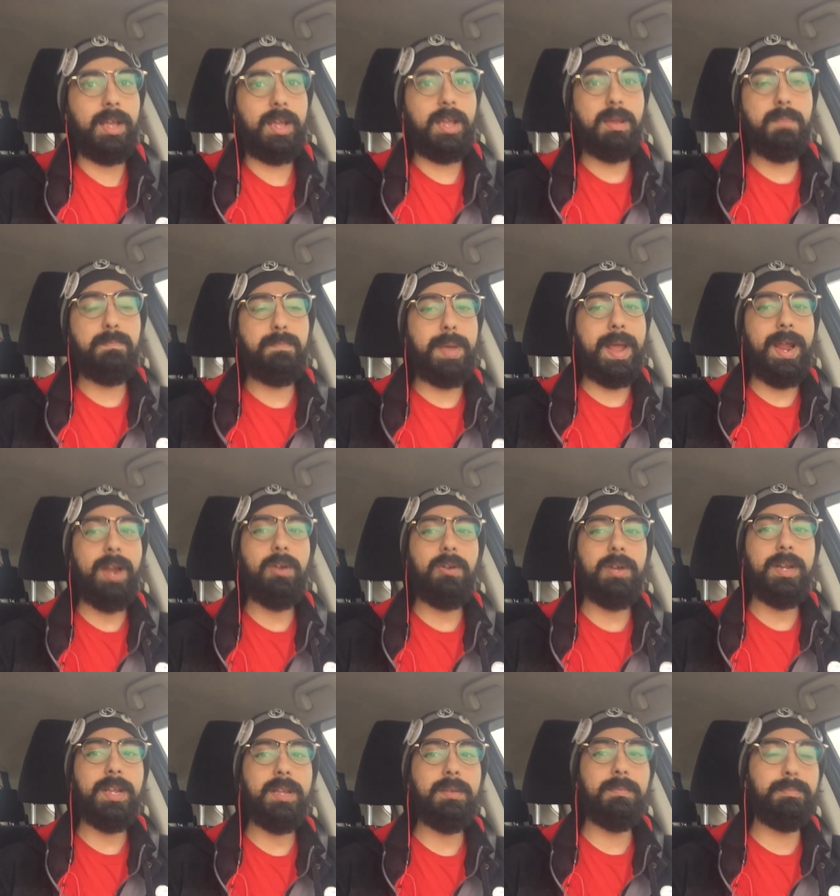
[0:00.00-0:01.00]

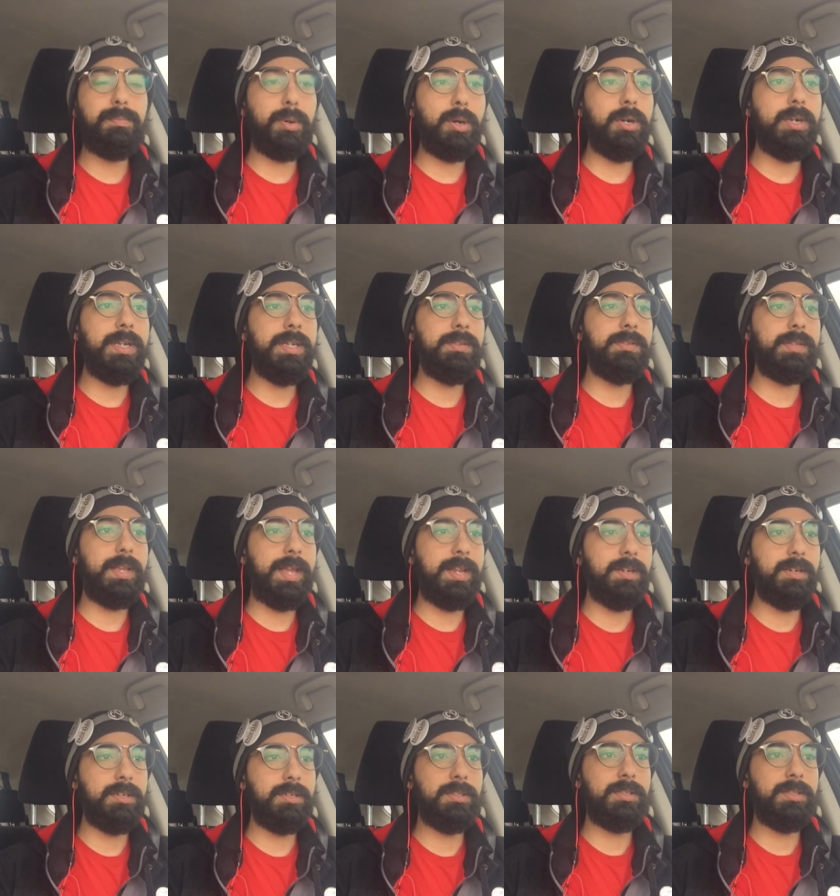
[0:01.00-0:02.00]
comparing Bernie
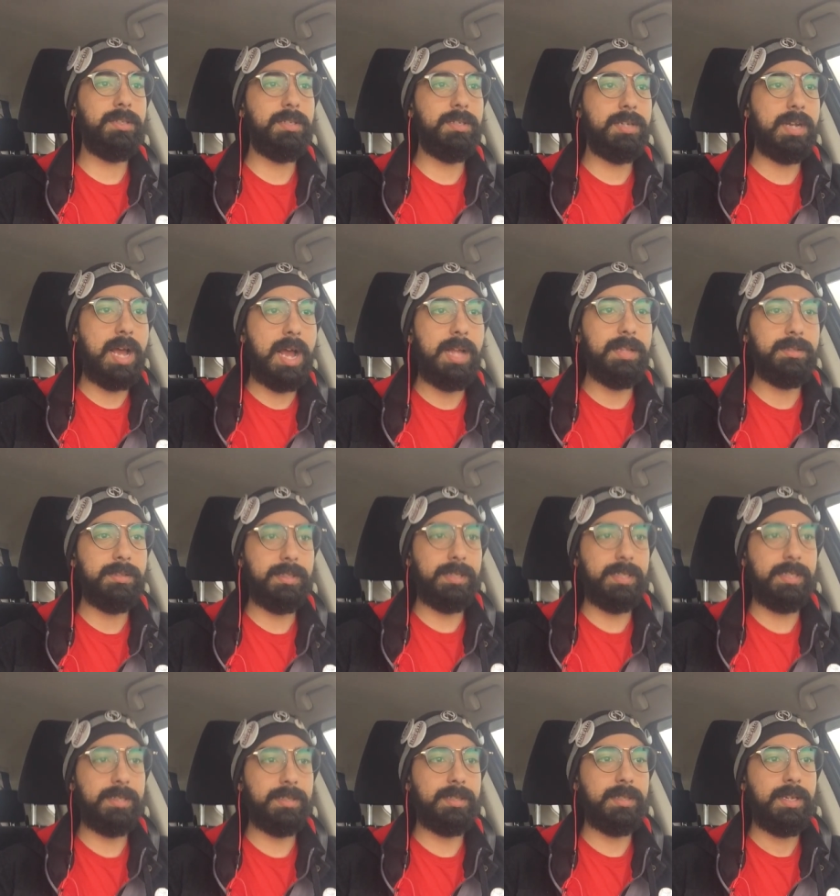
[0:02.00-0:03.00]
Sanders to
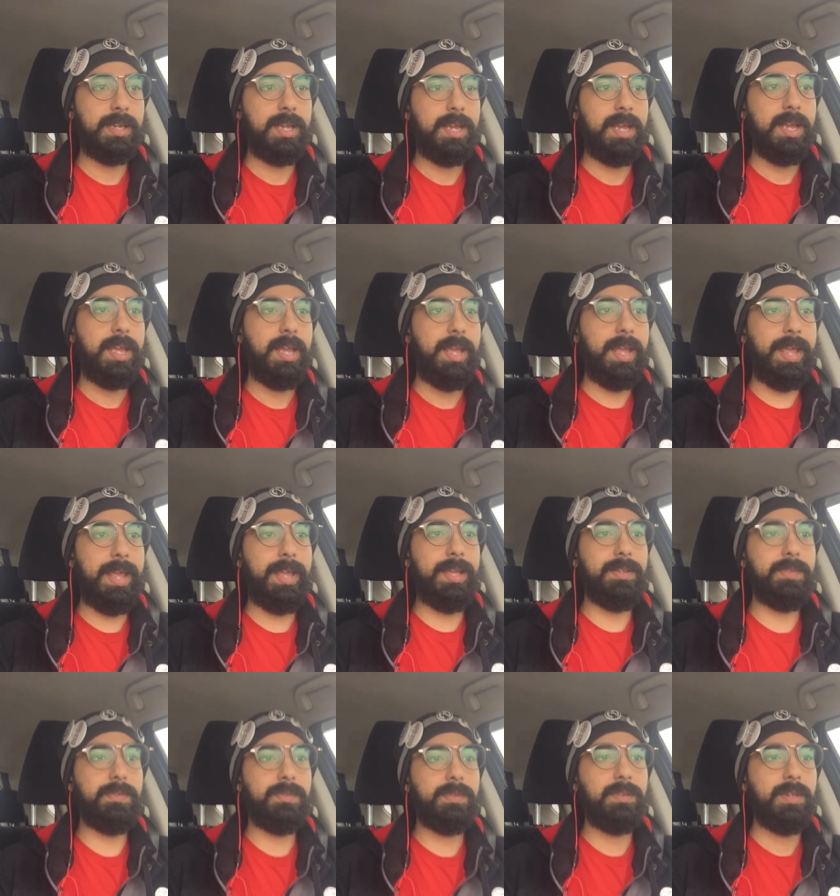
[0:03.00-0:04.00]
Nazis
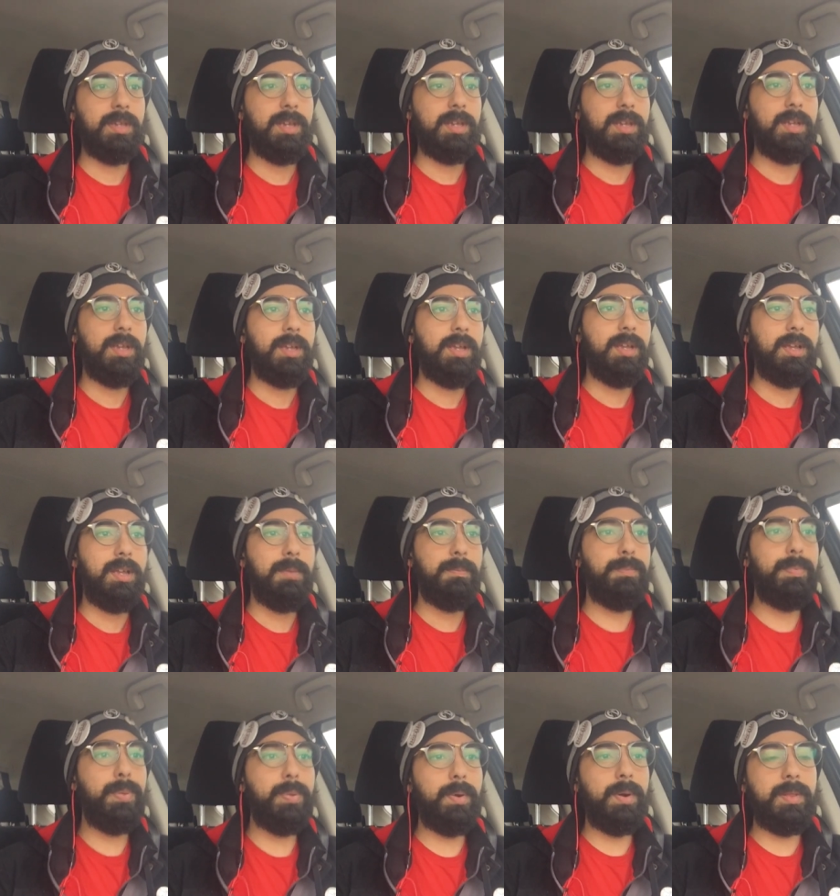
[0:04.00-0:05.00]
is
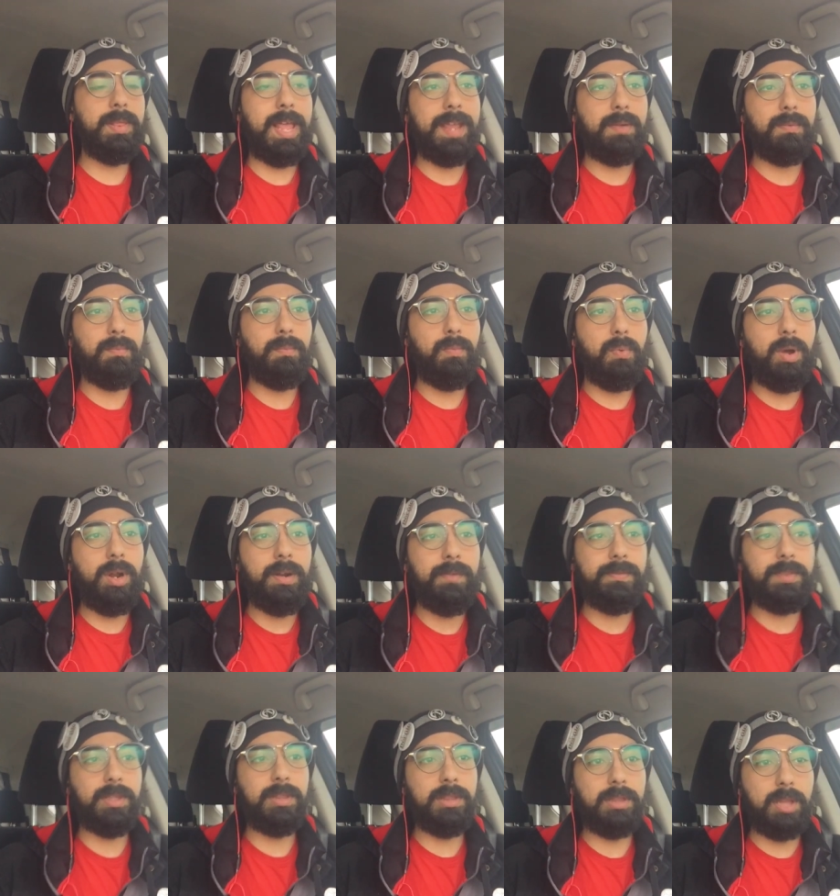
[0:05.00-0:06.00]
like one
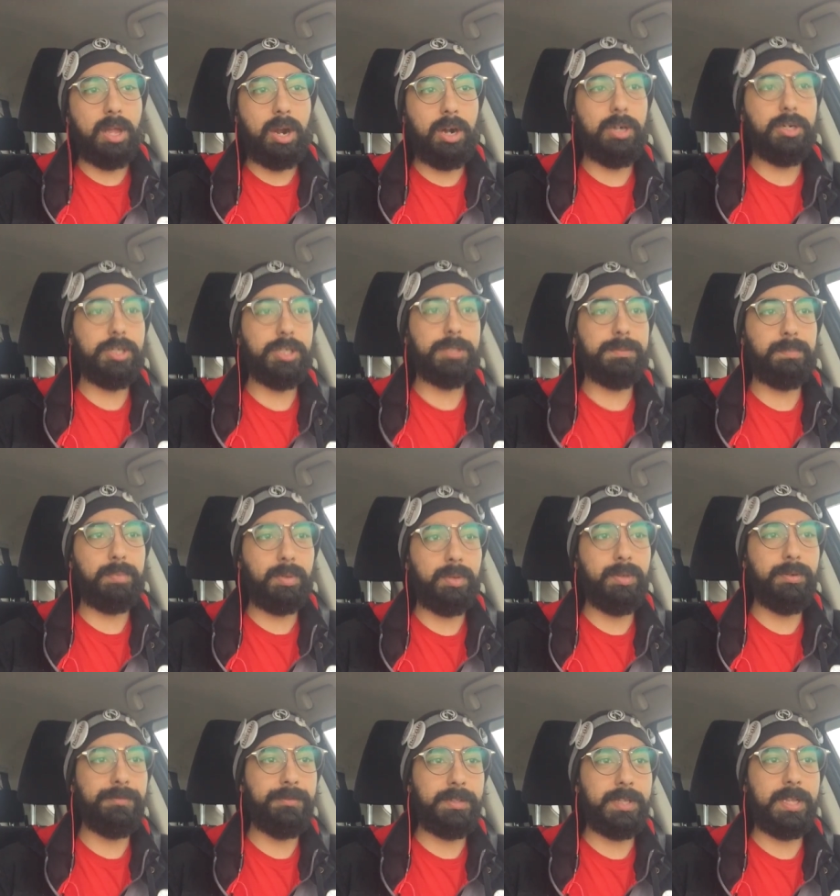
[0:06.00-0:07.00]
of the largest
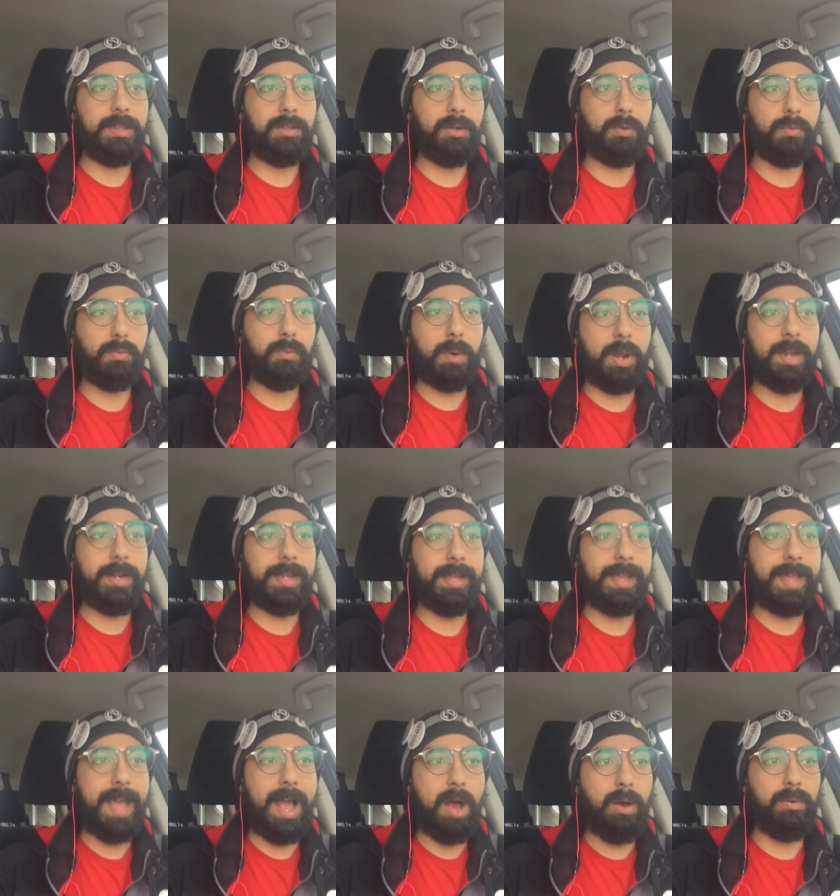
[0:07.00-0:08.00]
proofs that they're
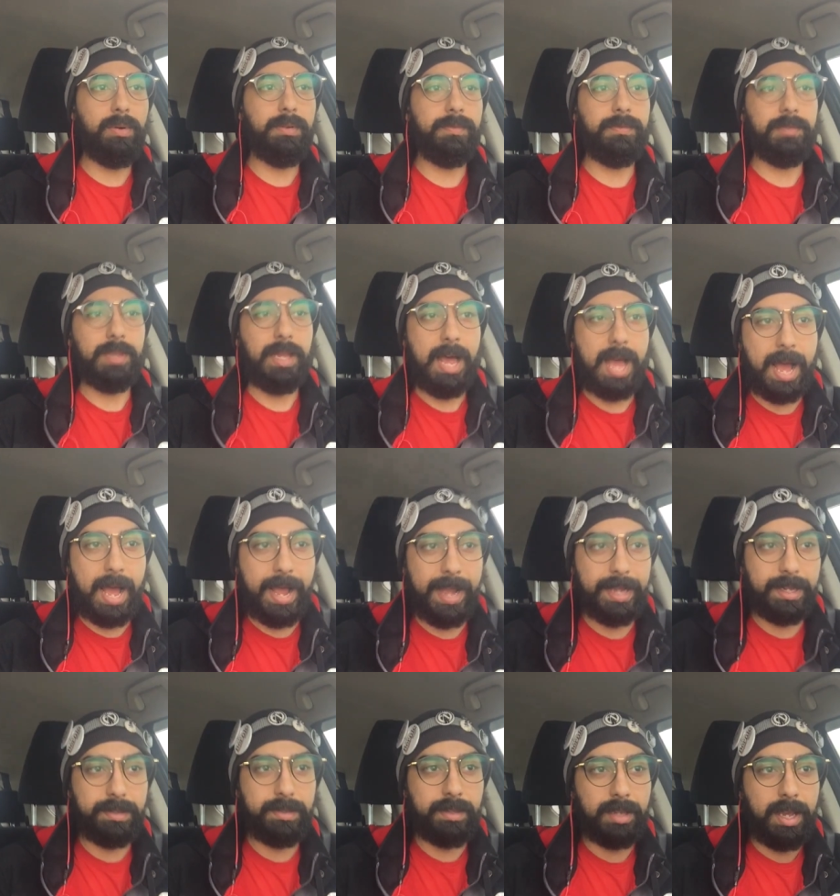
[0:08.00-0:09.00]
running out of
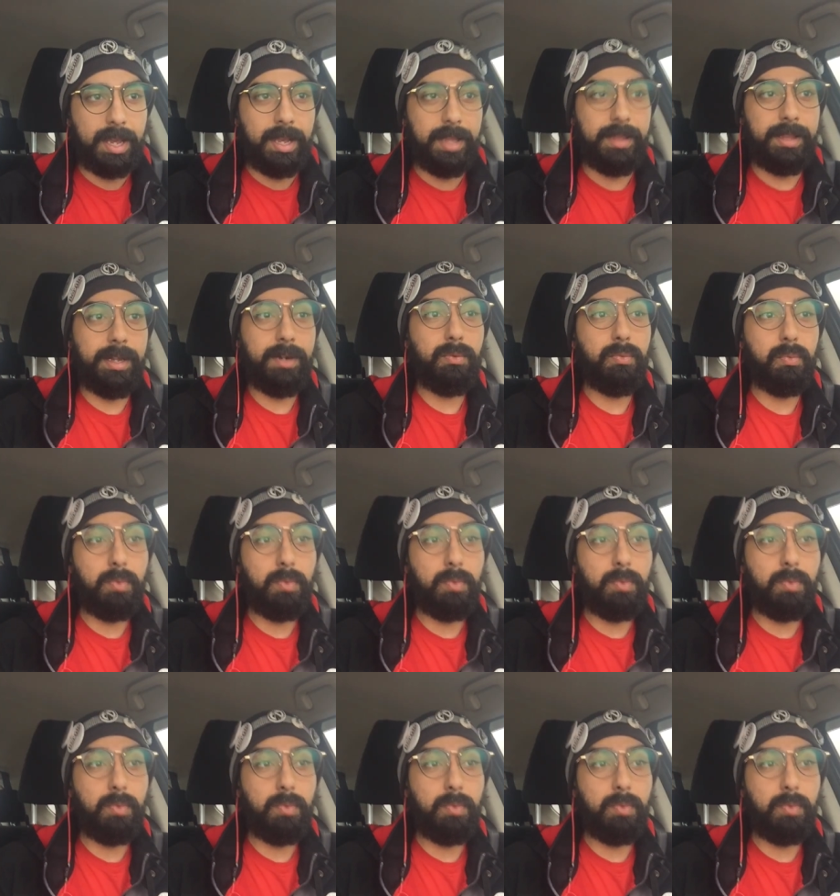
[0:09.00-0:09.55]
lies. They're